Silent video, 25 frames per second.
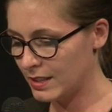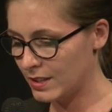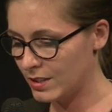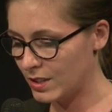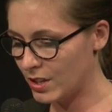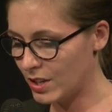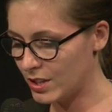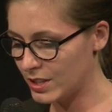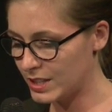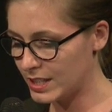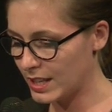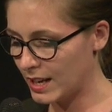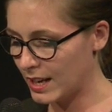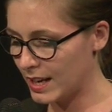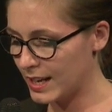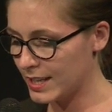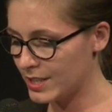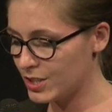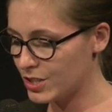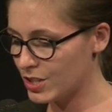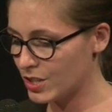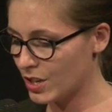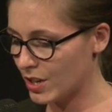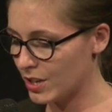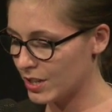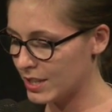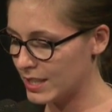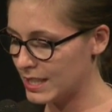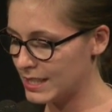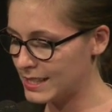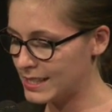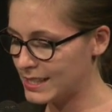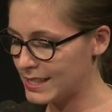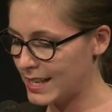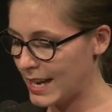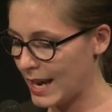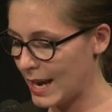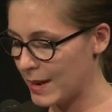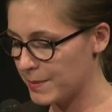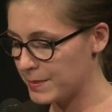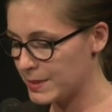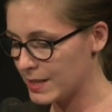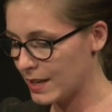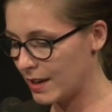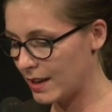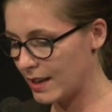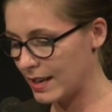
Low tide showed the scabbed